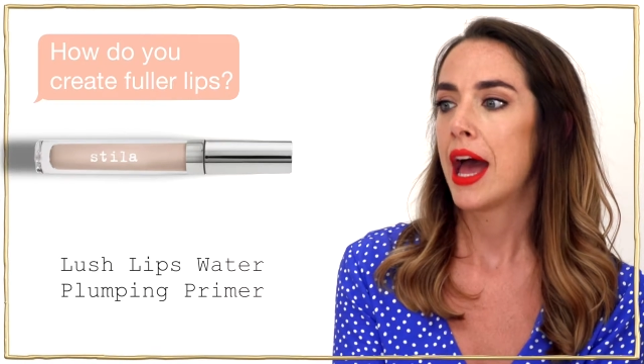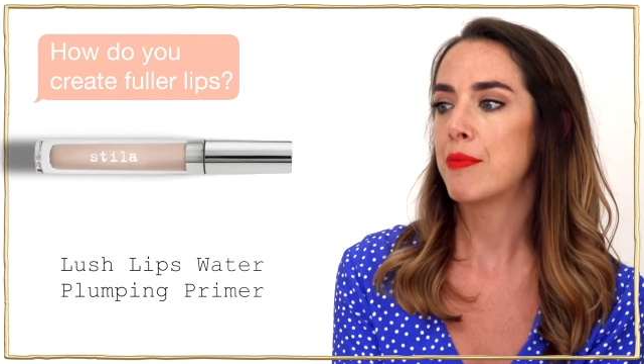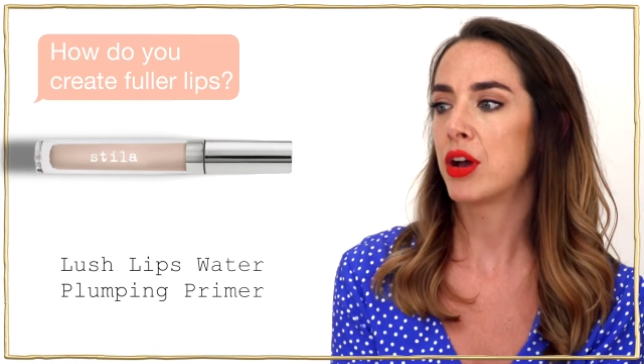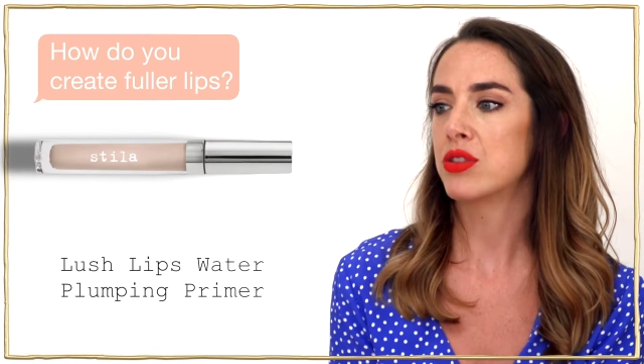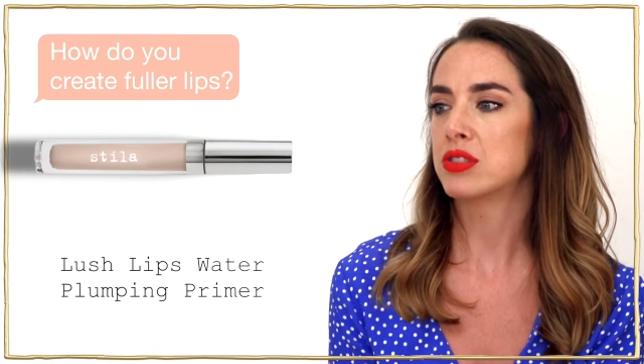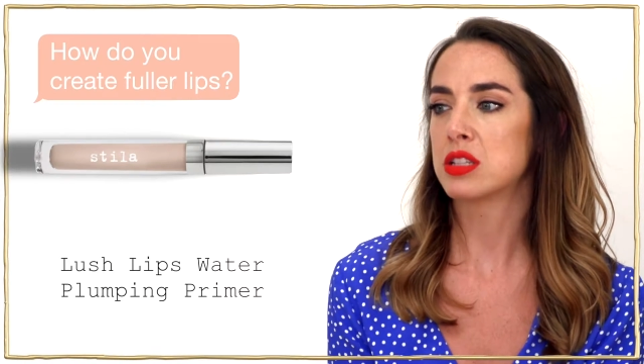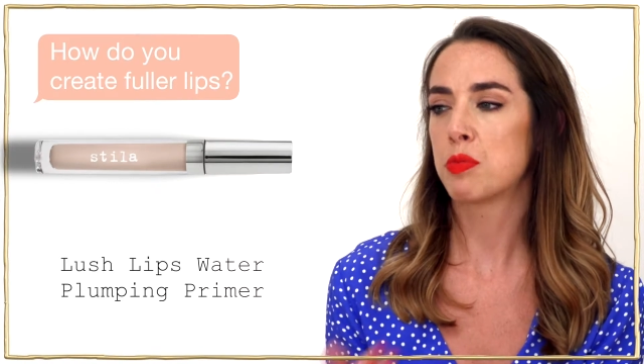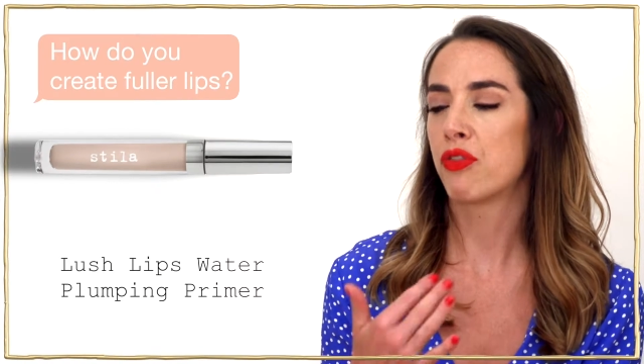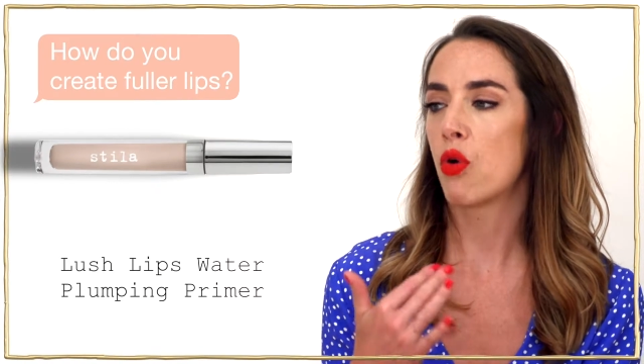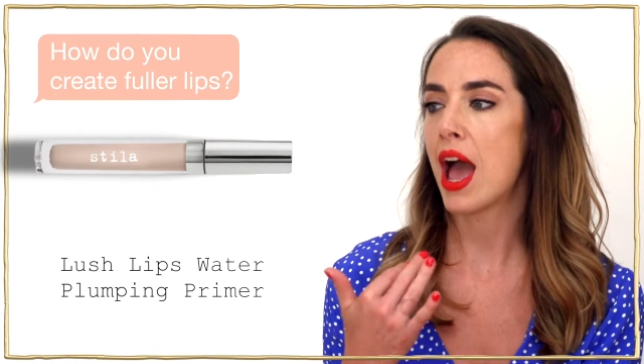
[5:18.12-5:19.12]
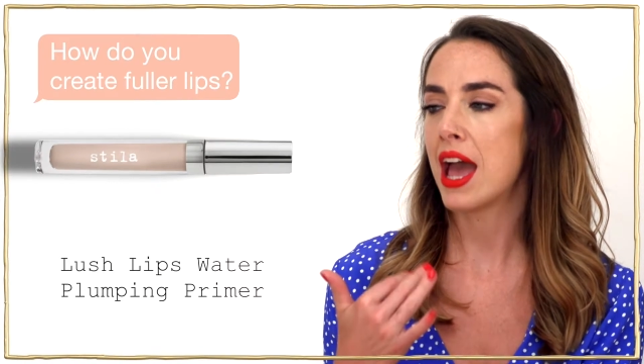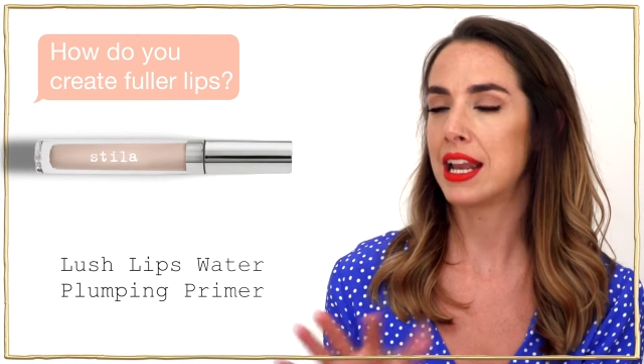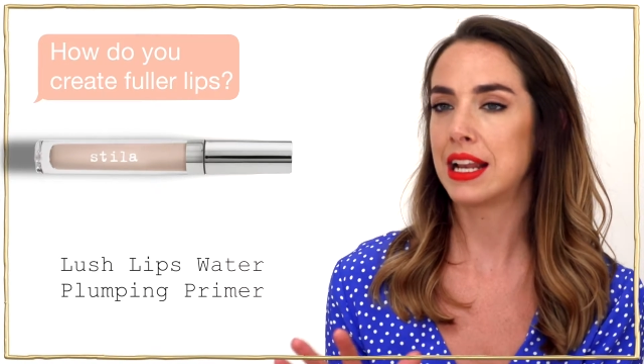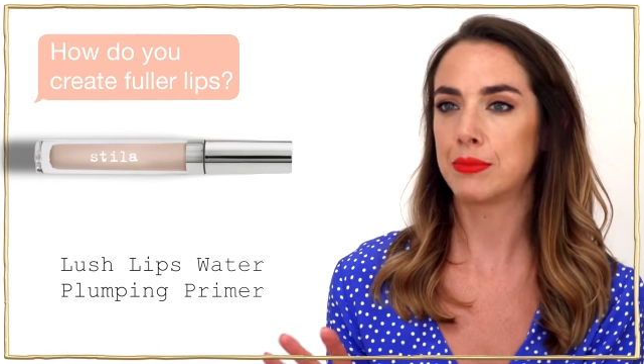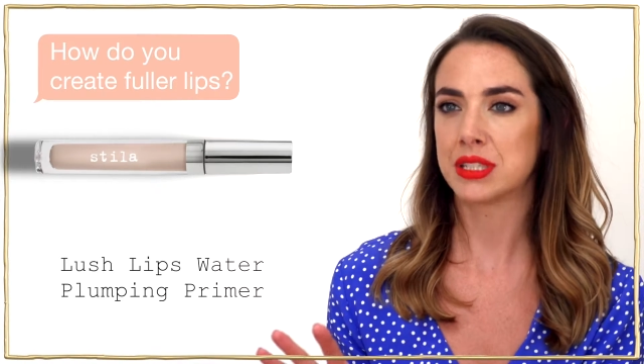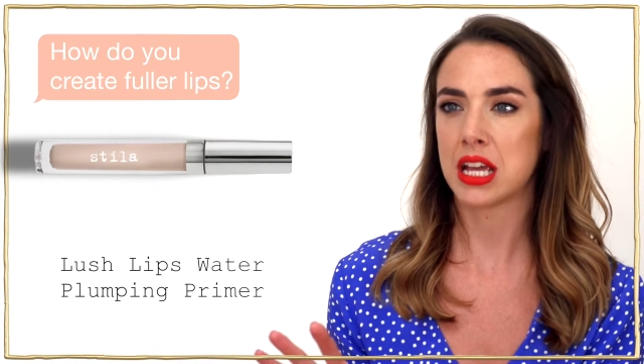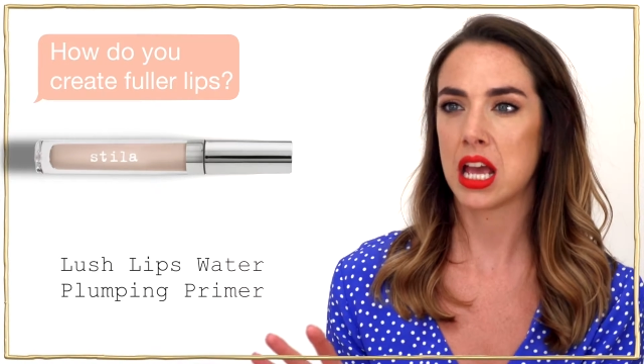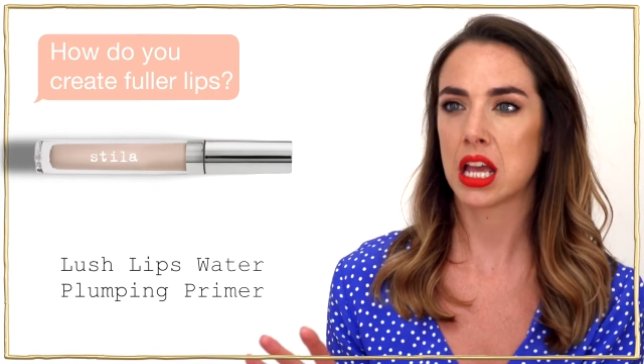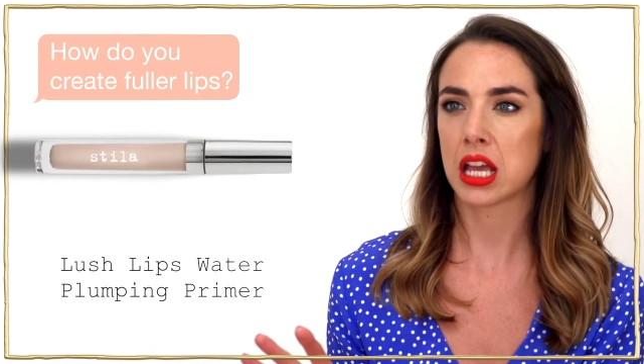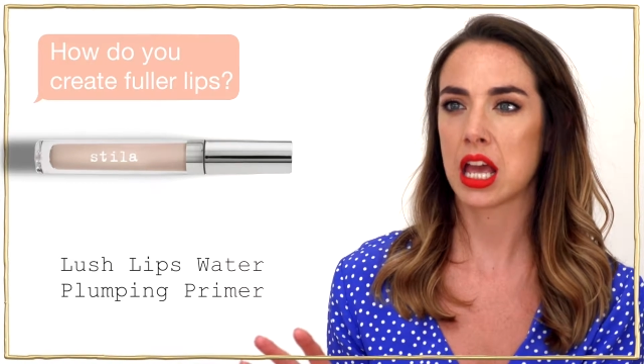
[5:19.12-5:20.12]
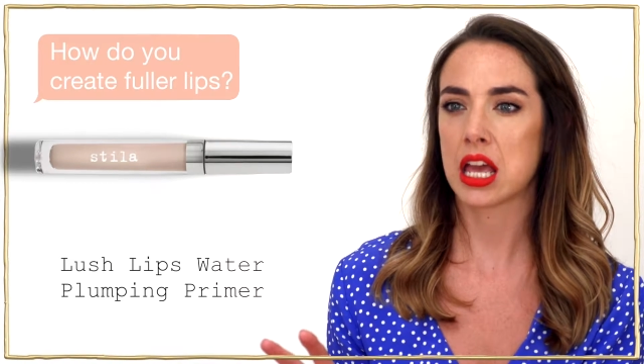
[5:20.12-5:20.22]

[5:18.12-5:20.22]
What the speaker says: I use this before any lipstick.